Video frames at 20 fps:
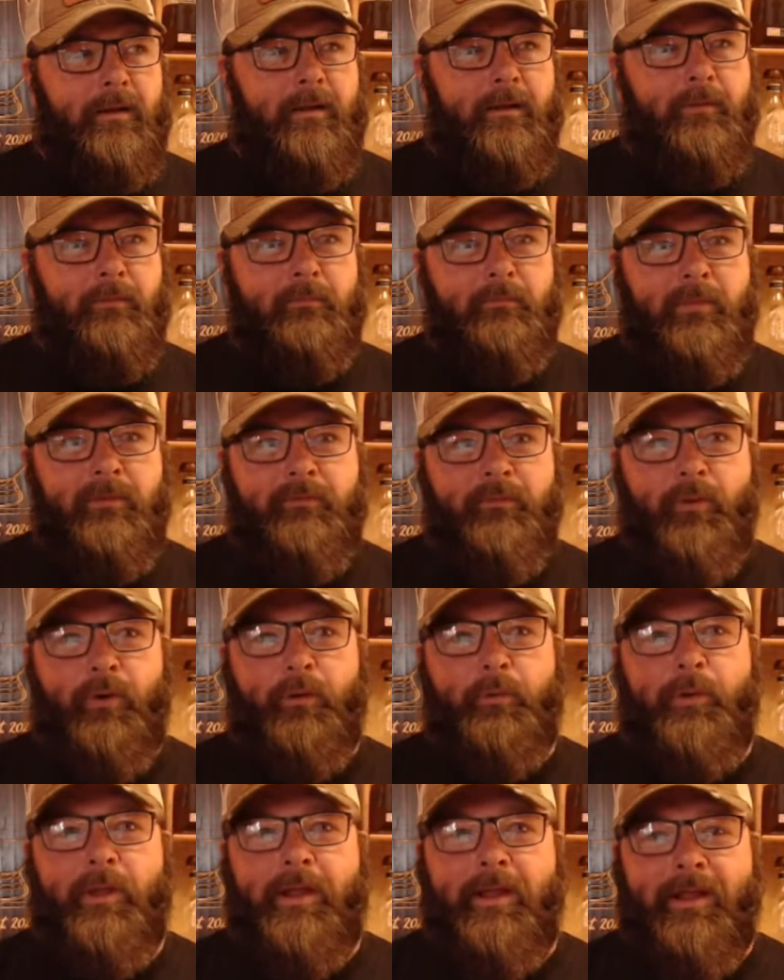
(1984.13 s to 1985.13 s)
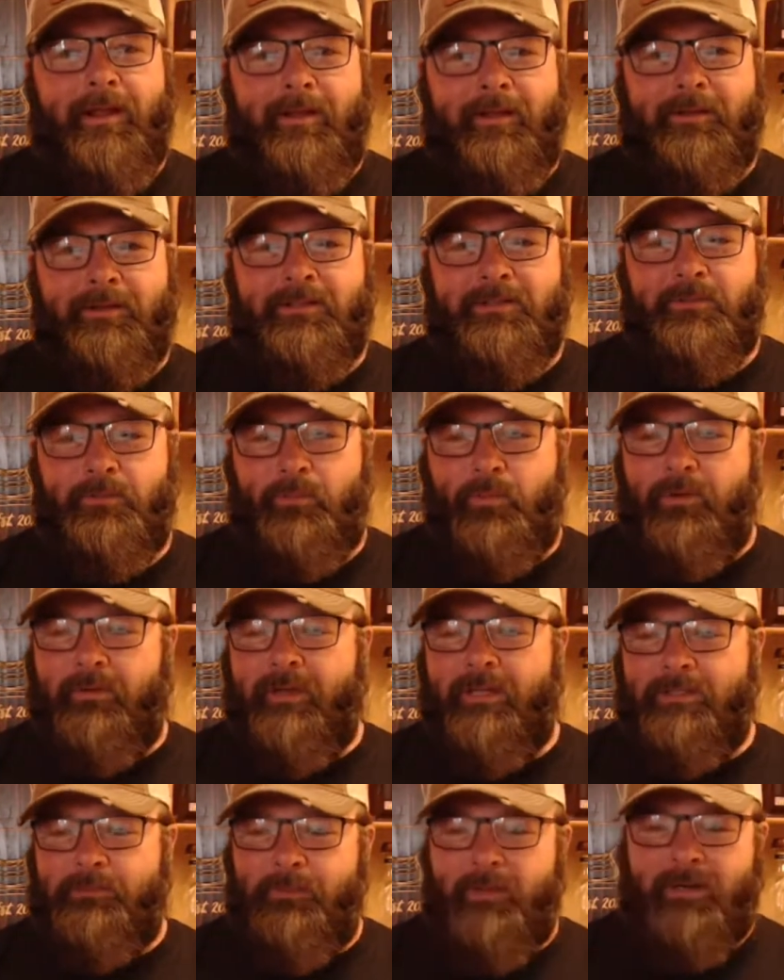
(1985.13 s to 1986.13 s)
we really
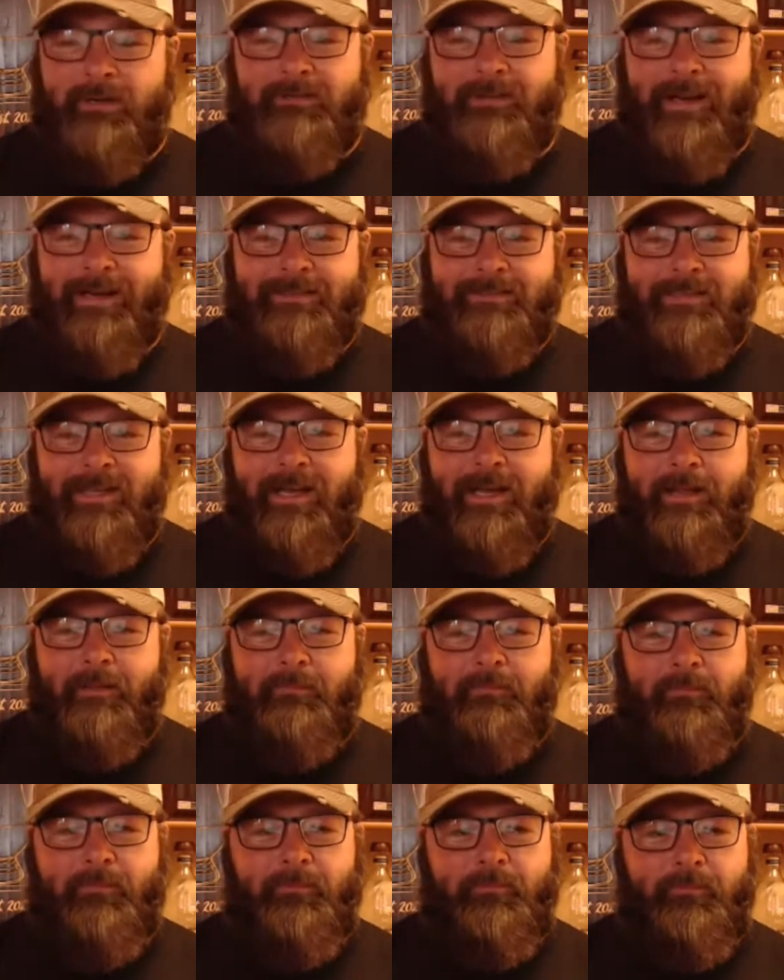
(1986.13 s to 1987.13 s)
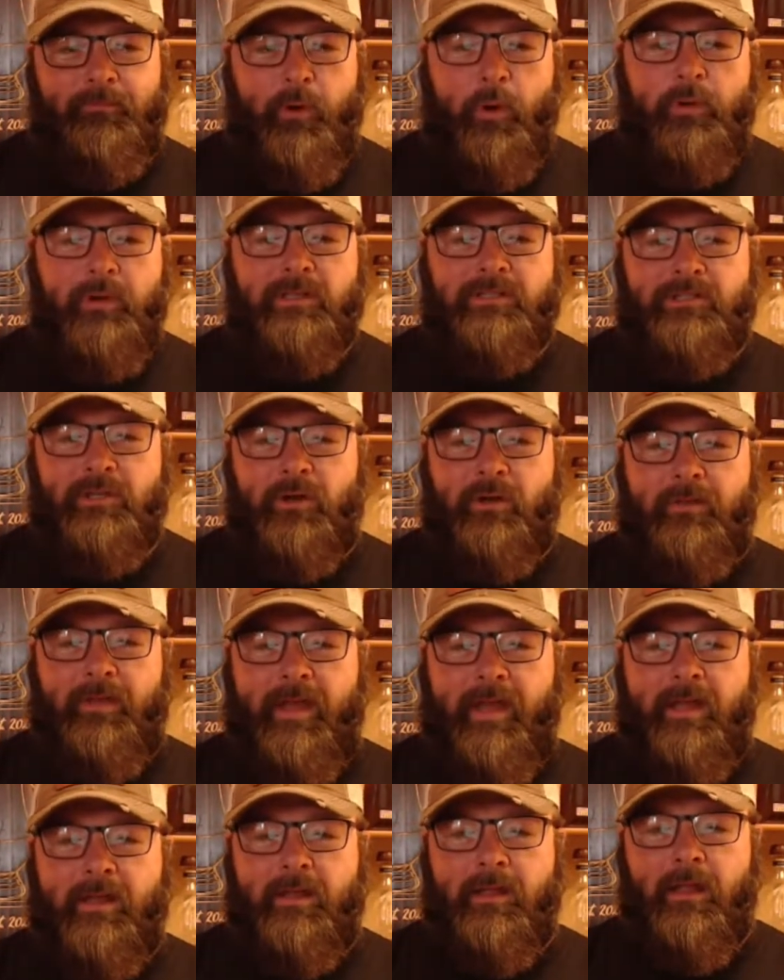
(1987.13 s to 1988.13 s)
spend a lot of time focusing on
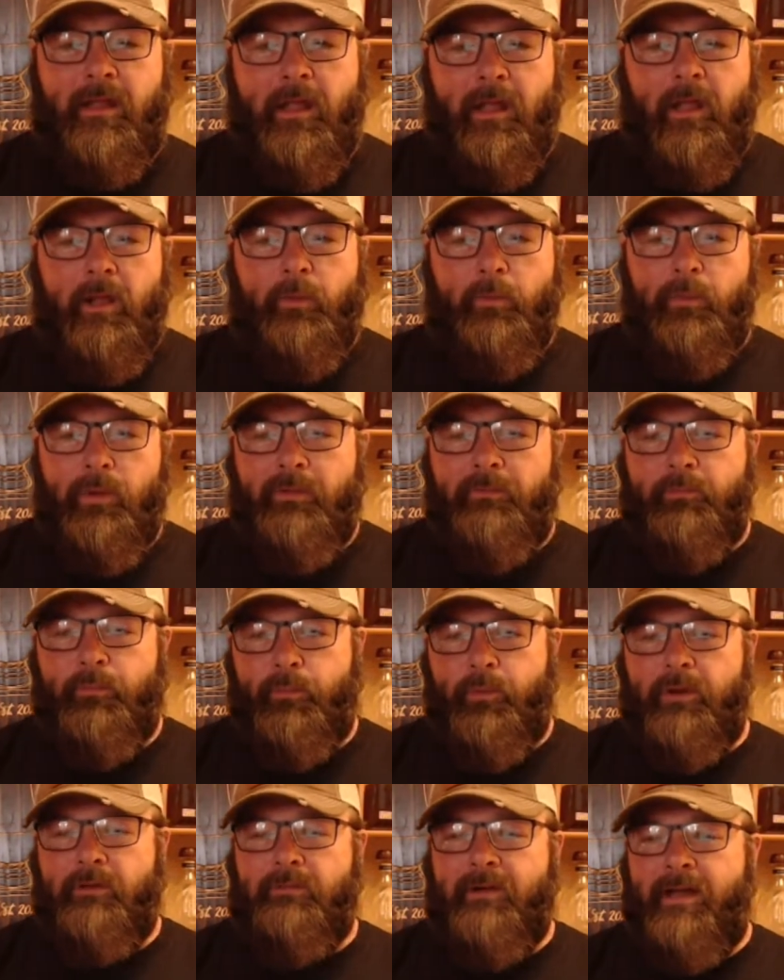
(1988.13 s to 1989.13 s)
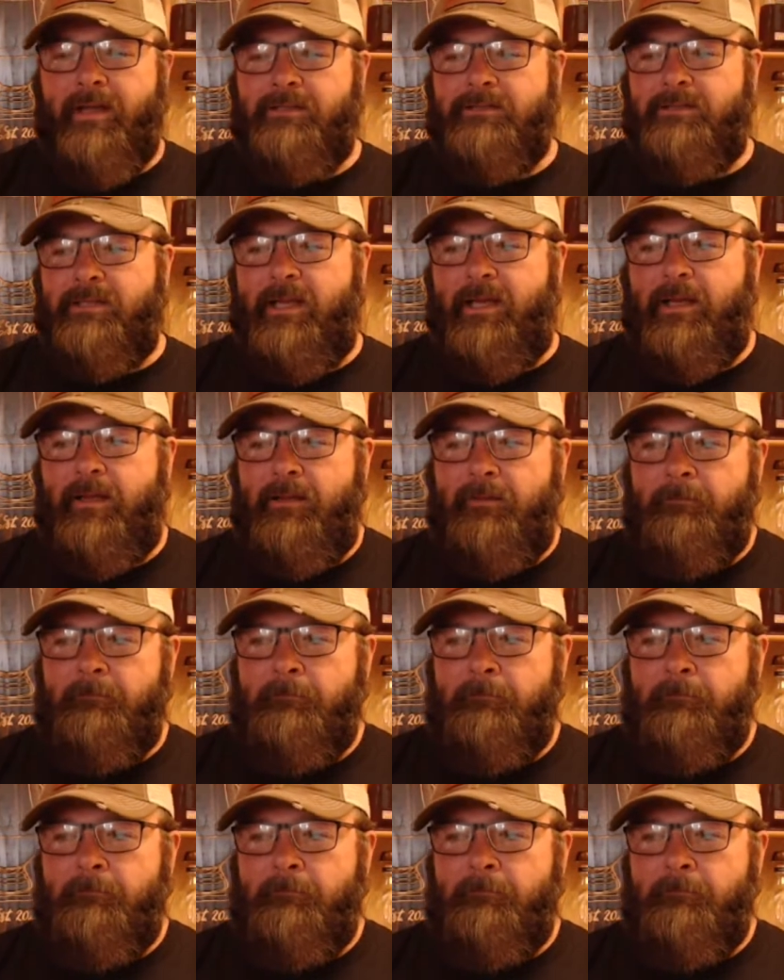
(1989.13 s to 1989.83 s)
that, we've realized that,